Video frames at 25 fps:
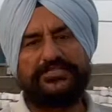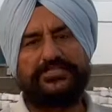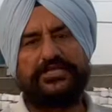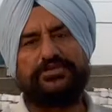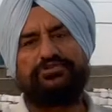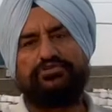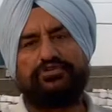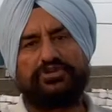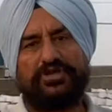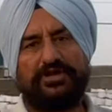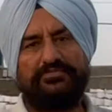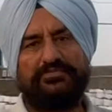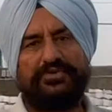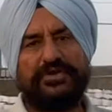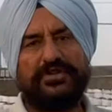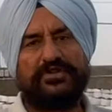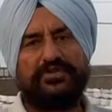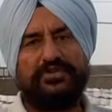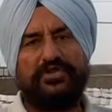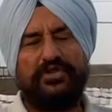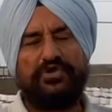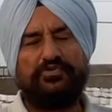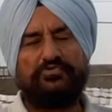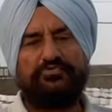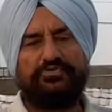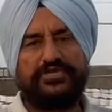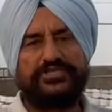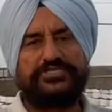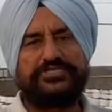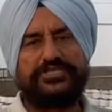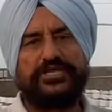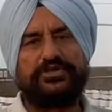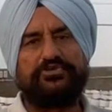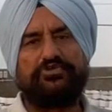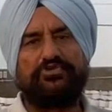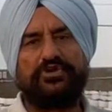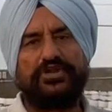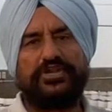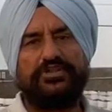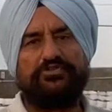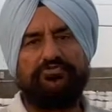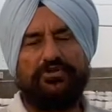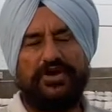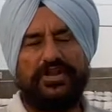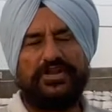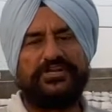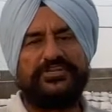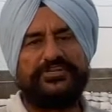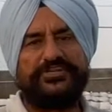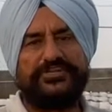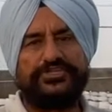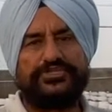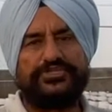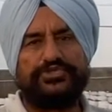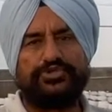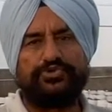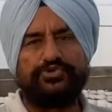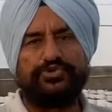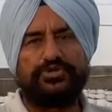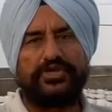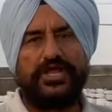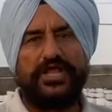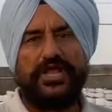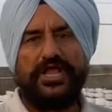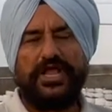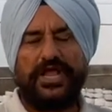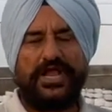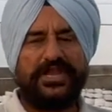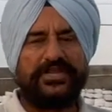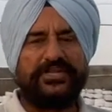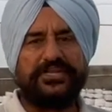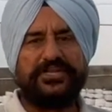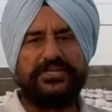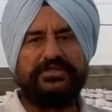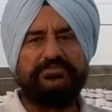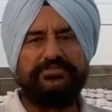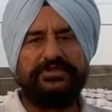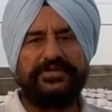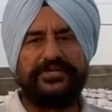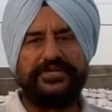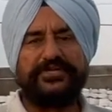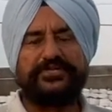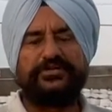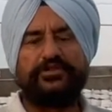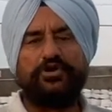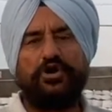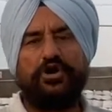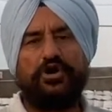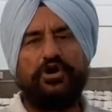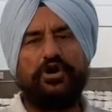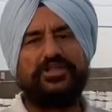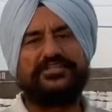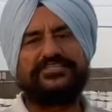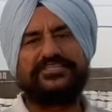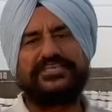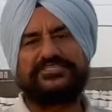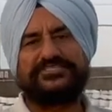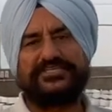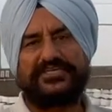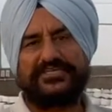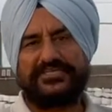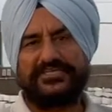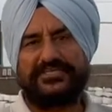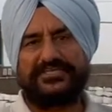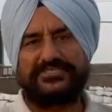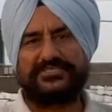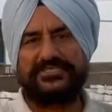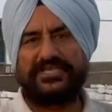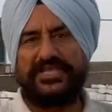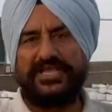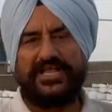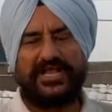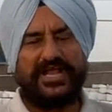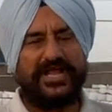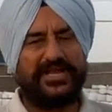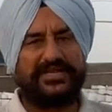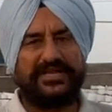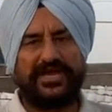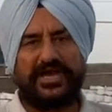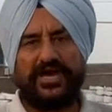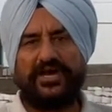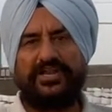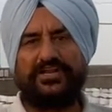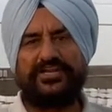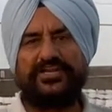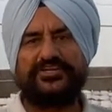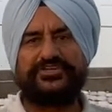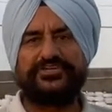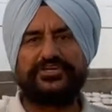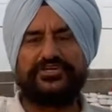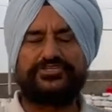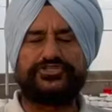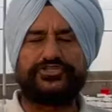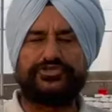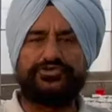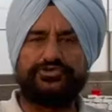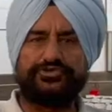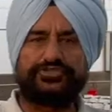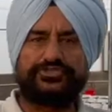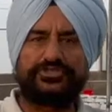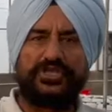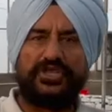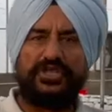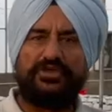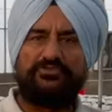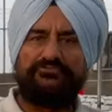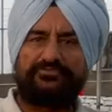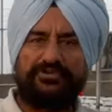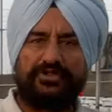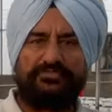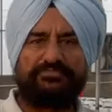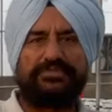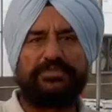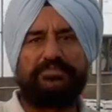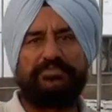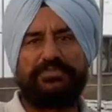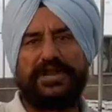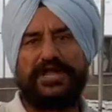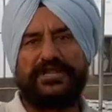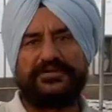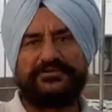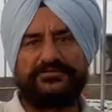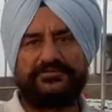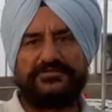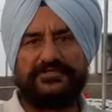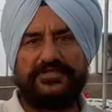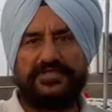the cucumber, we take only one leading shoot and eliminate all the suckers and all lateral shoots from the plant.